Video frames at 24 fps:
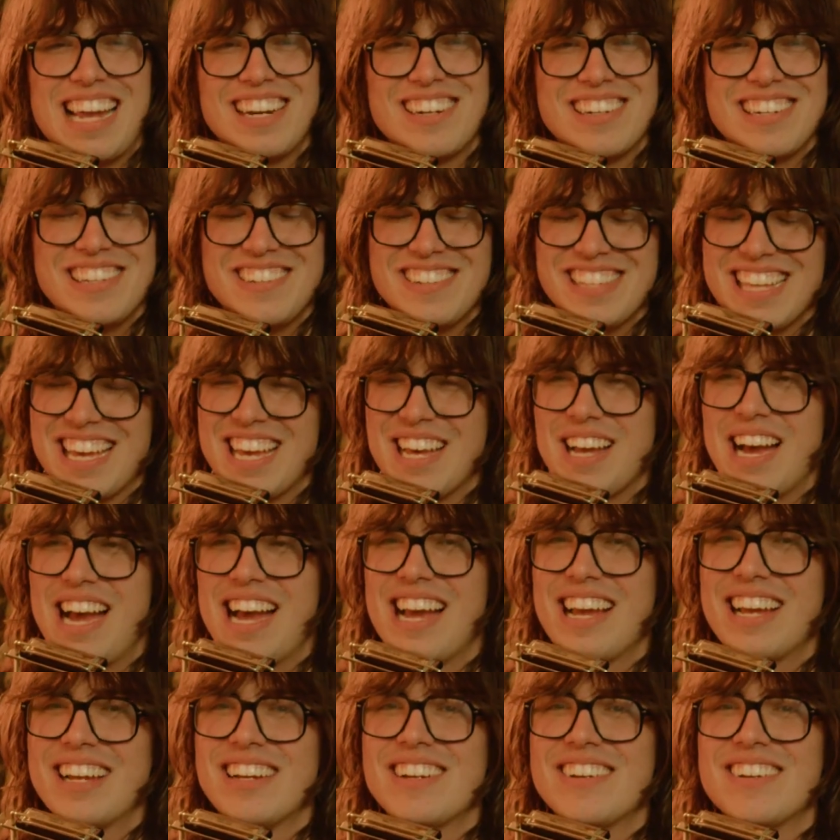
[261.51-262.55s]
I don't know yet.
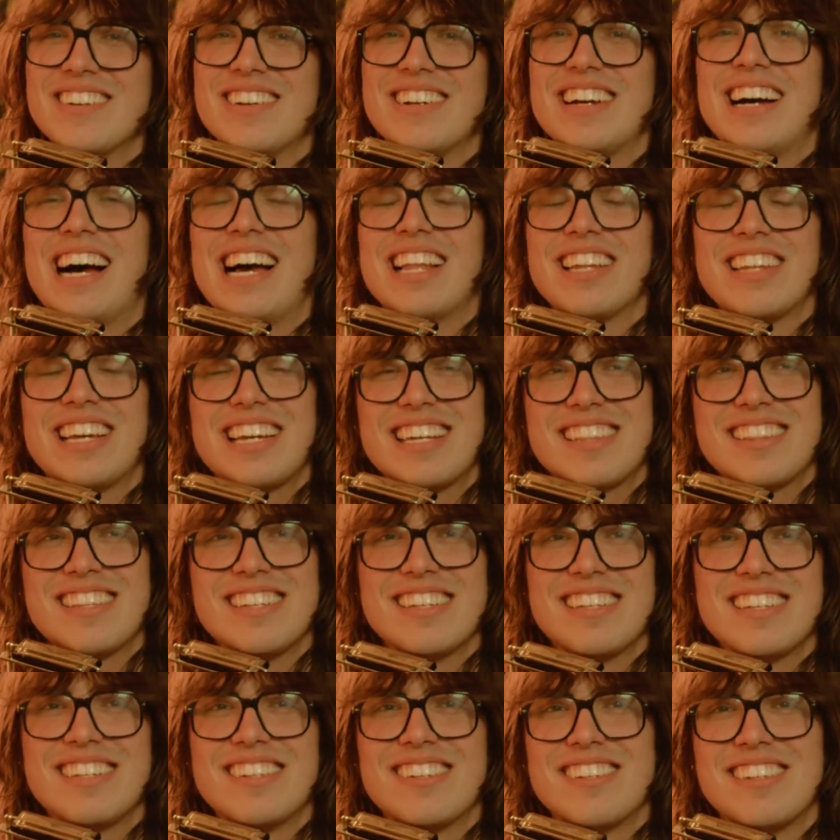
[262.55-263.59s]
I like
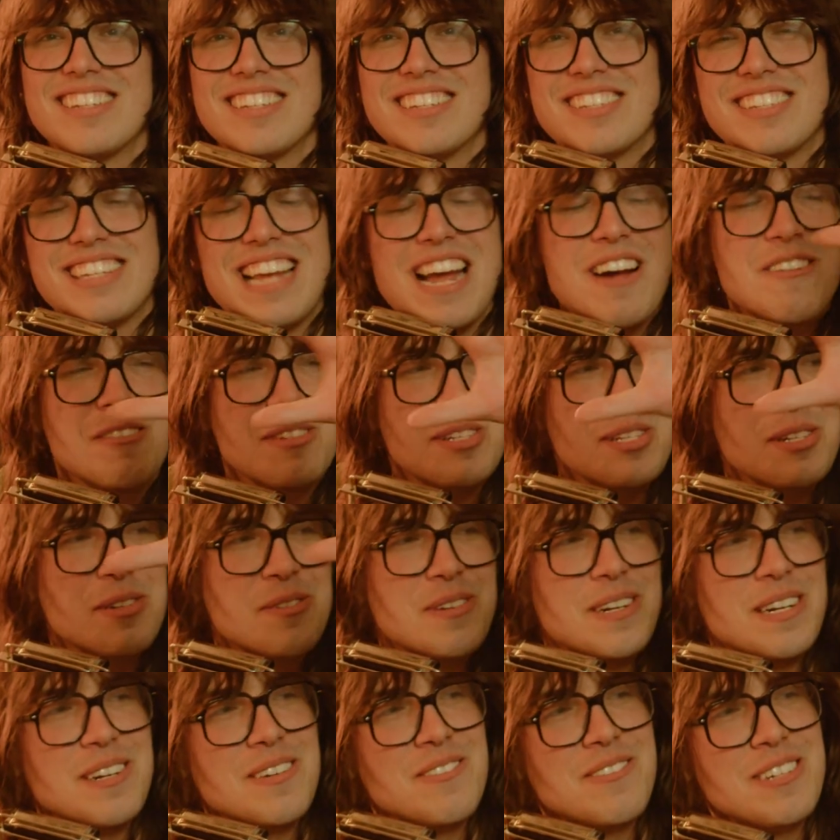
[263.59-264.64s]
the town
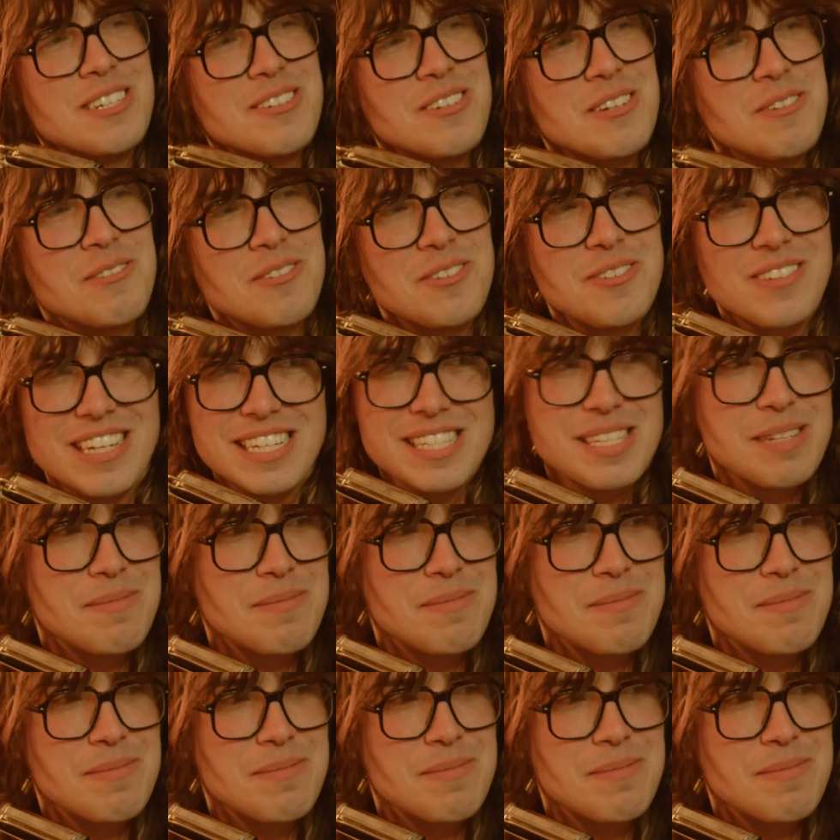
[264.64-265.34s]
square we drove through. That's